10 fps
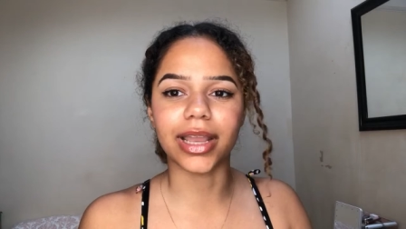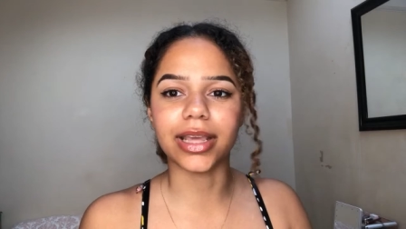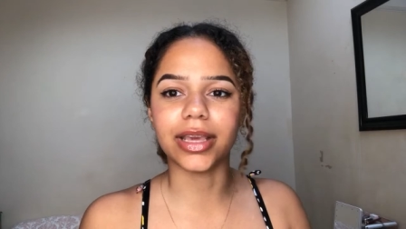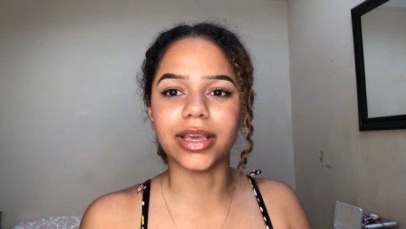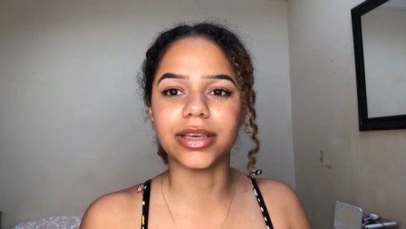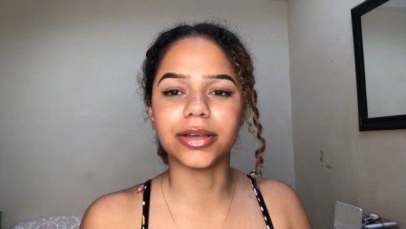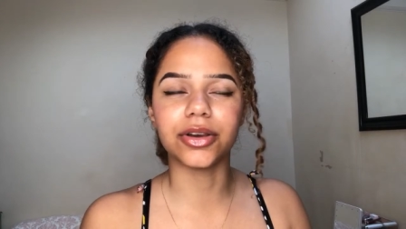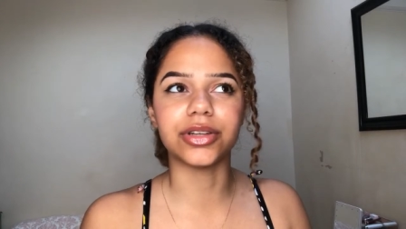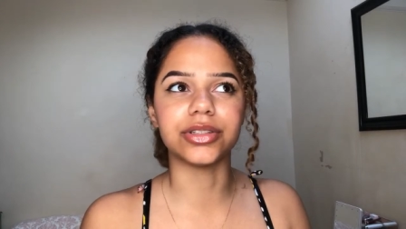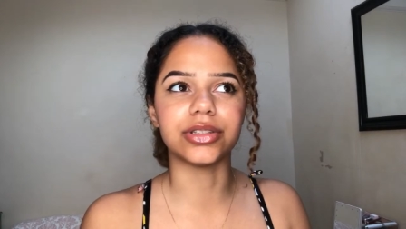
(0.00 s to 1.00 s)
any
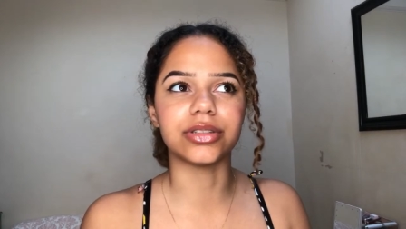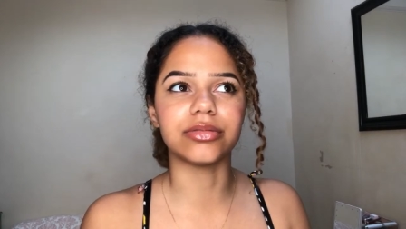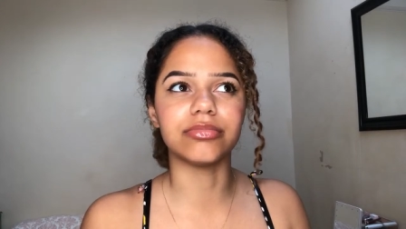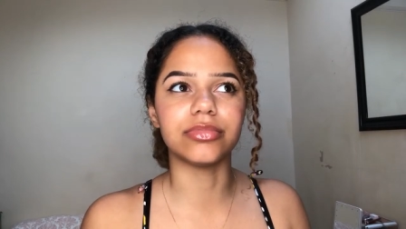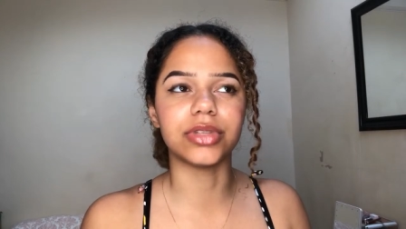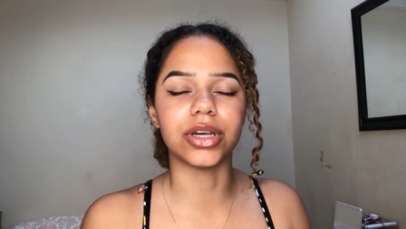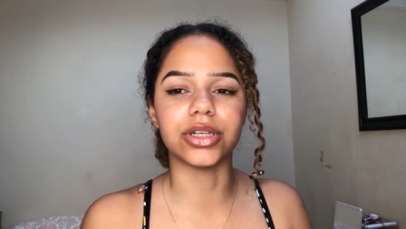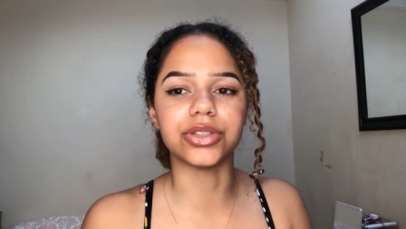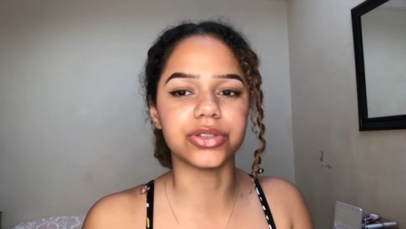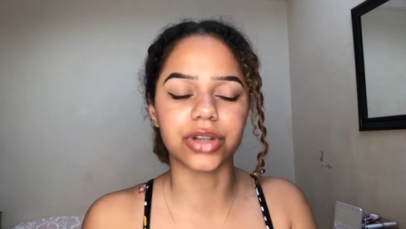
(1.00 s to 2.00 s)
because the
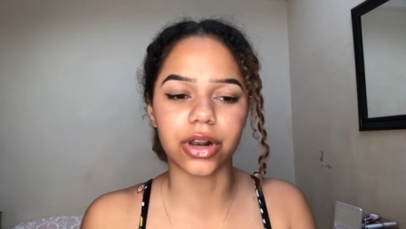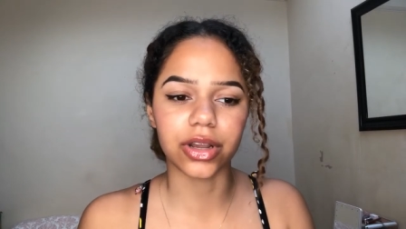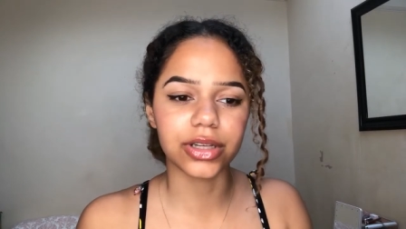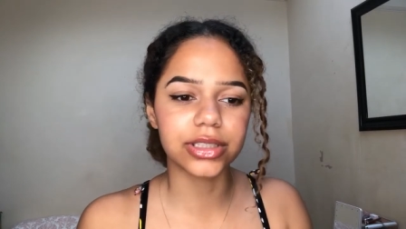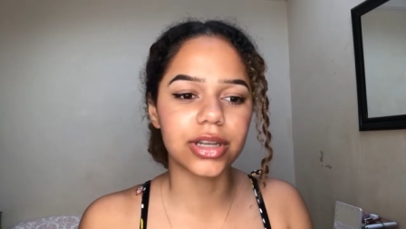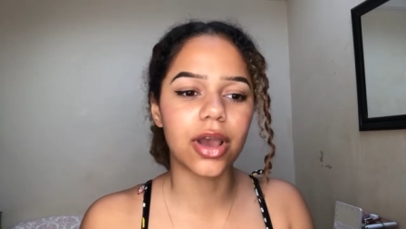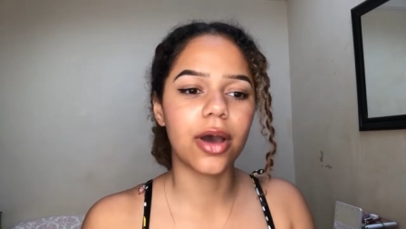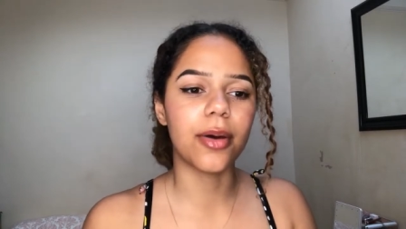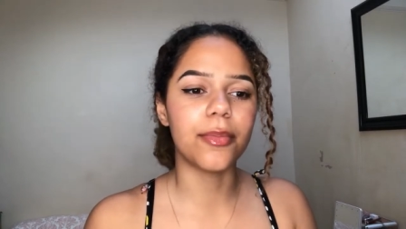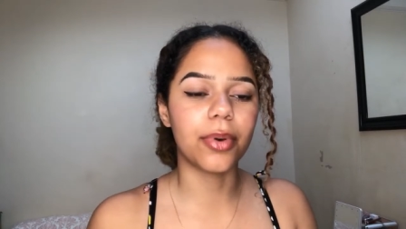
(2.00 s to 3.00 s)
stores are closed.
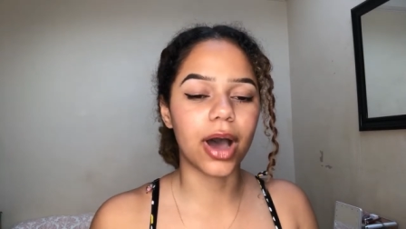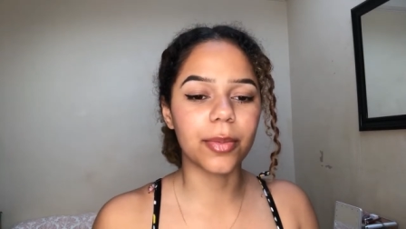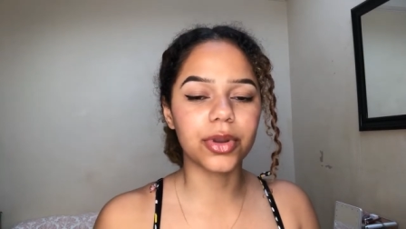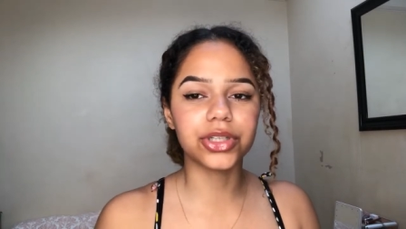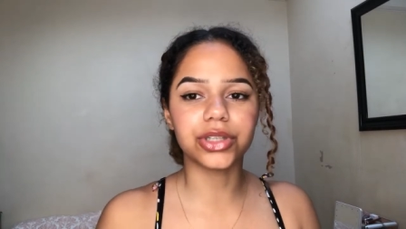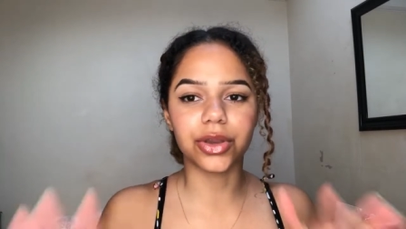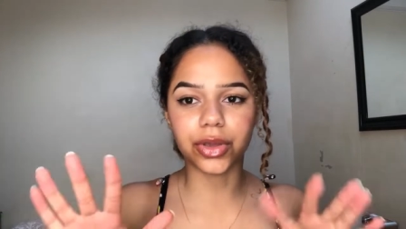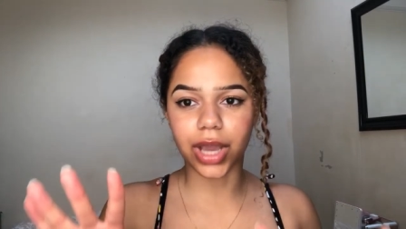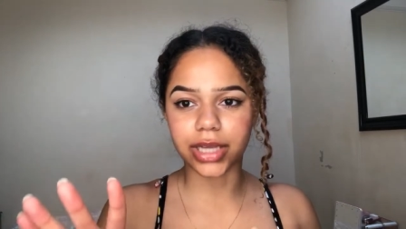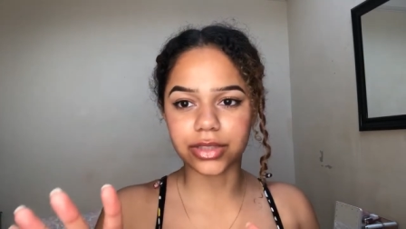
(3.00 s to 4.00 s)
But I'm going to show
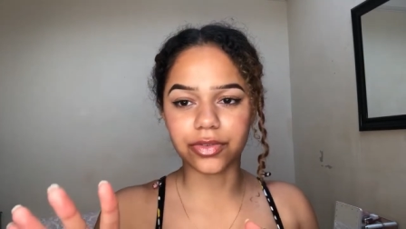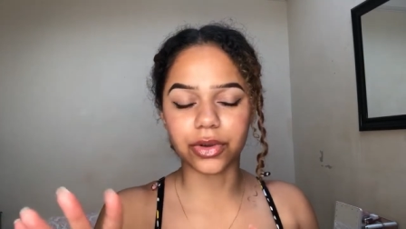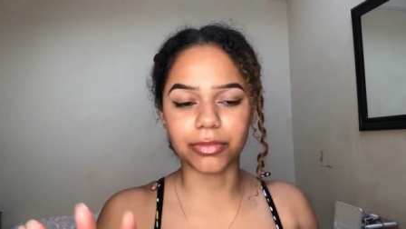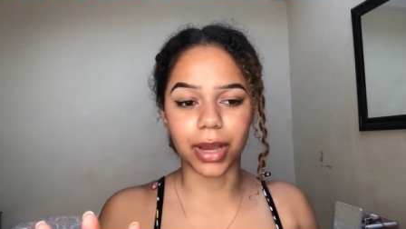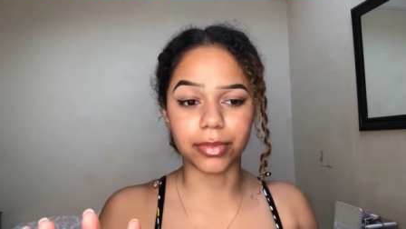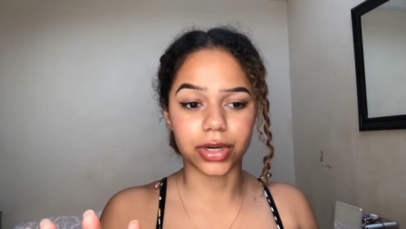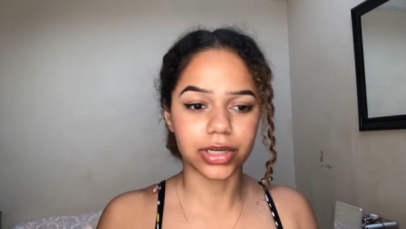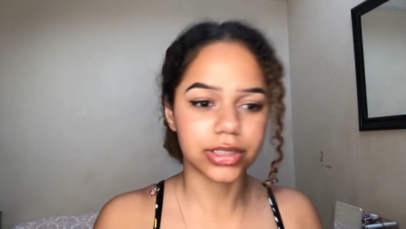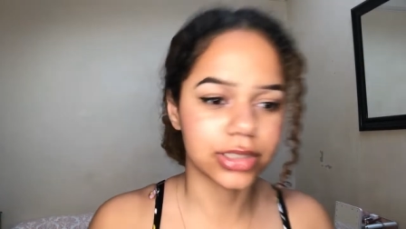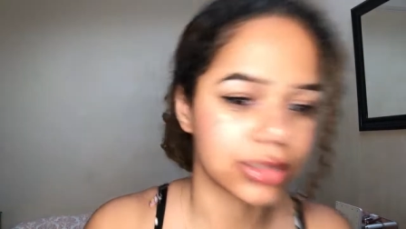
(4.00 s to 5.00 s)
you guys a few of my
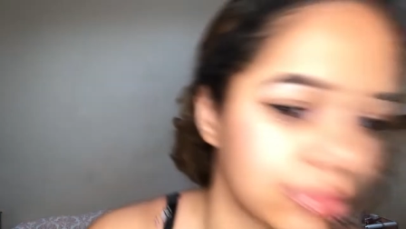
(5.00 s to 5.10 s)
books.